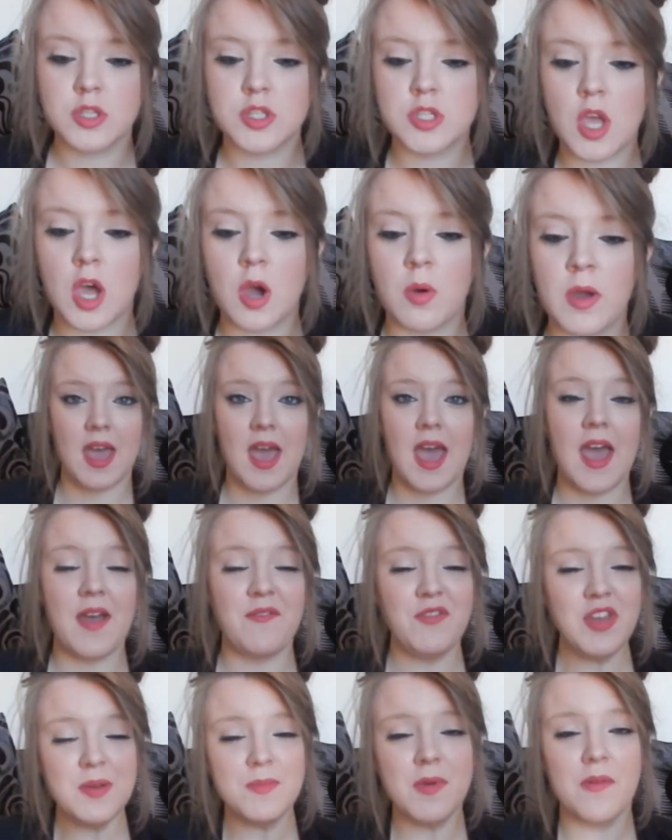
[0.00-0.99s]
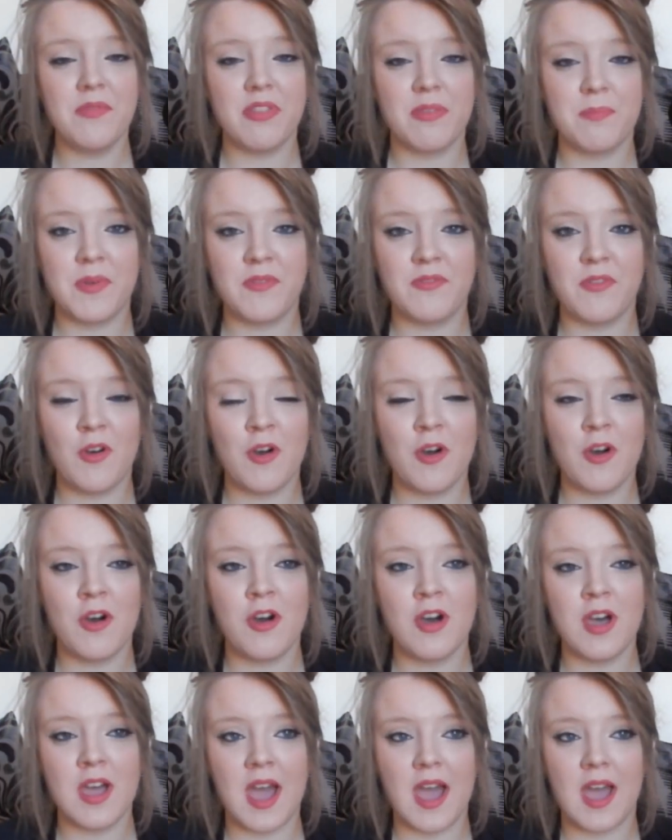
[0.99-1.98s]
So a few months
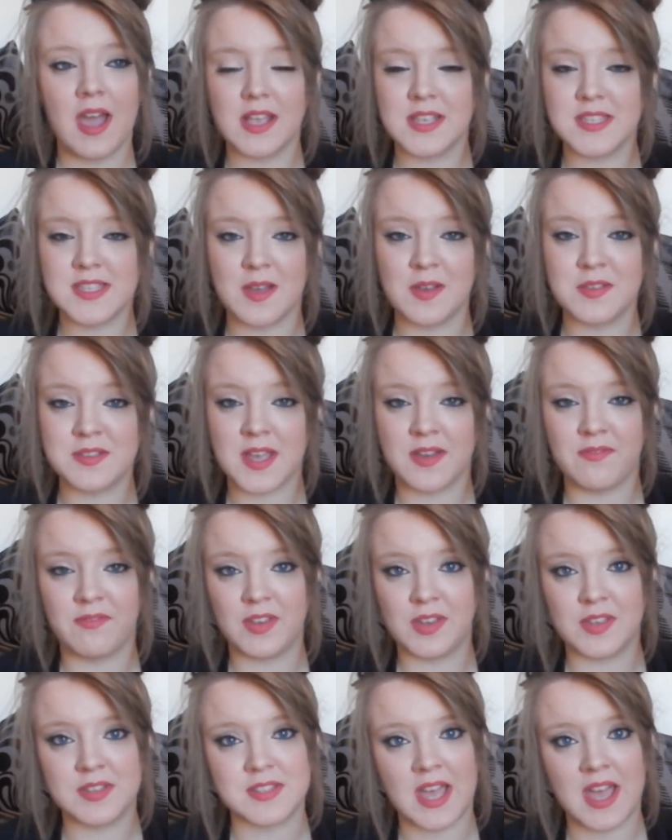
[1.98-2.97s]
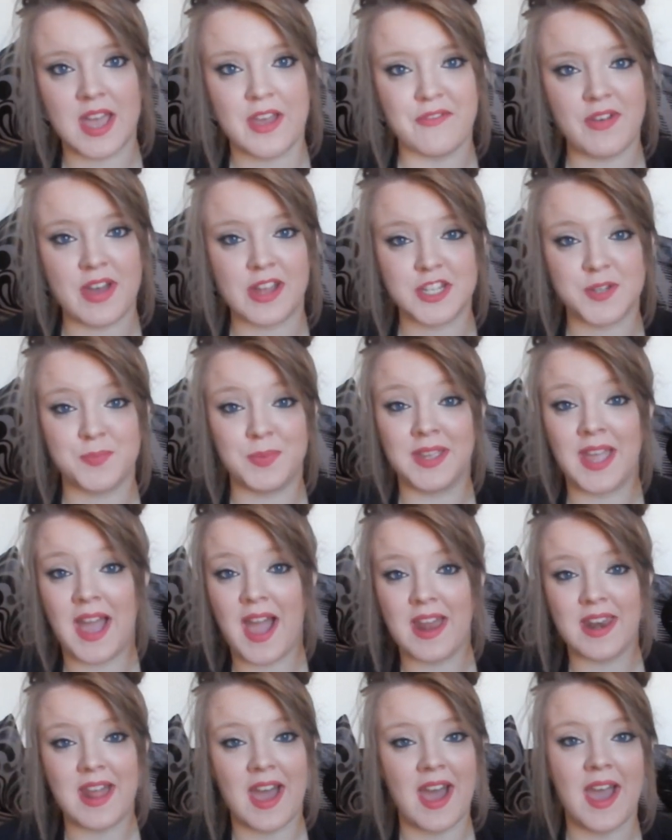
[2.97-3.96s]
before Sounds Live, Feels Live actually
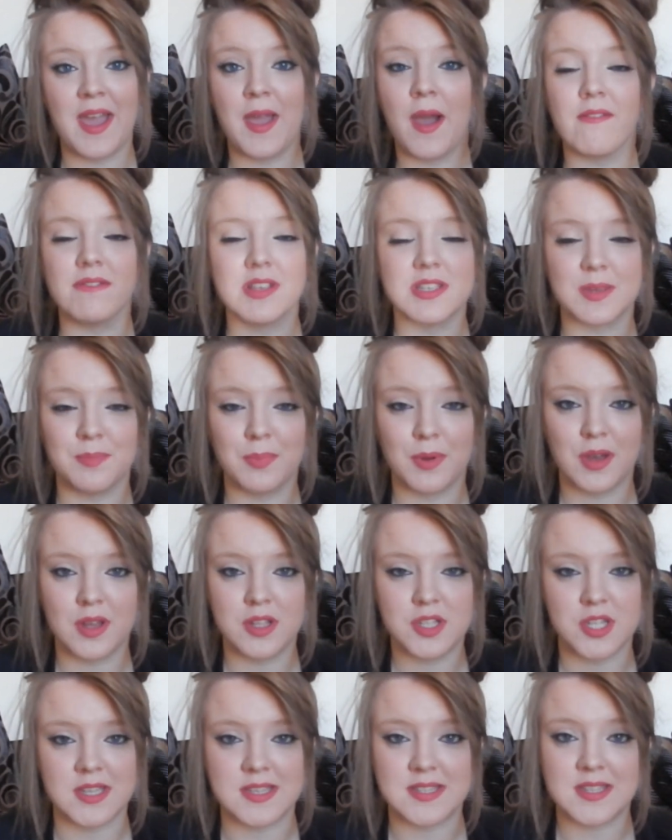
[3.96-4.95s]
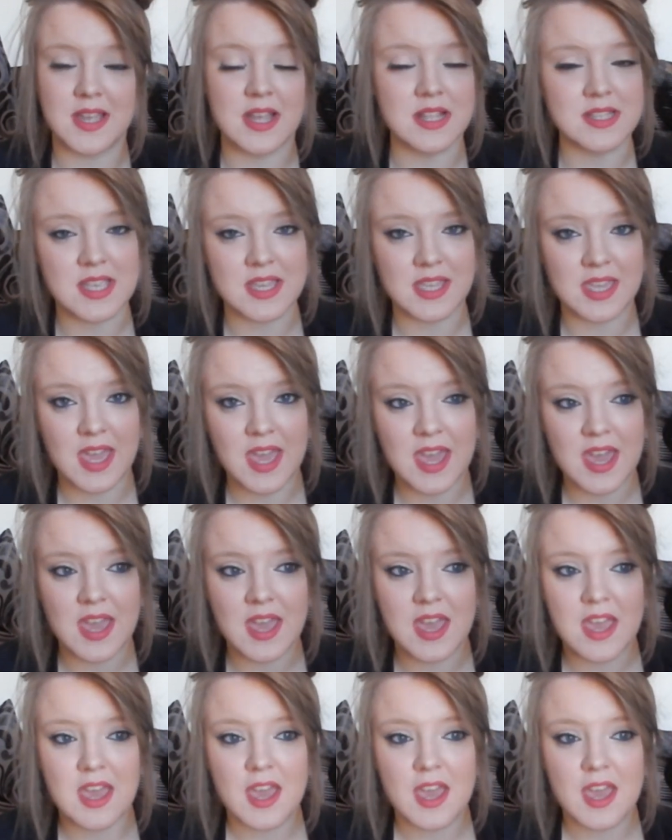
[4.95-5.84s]
began, I obviously purchased a ticket.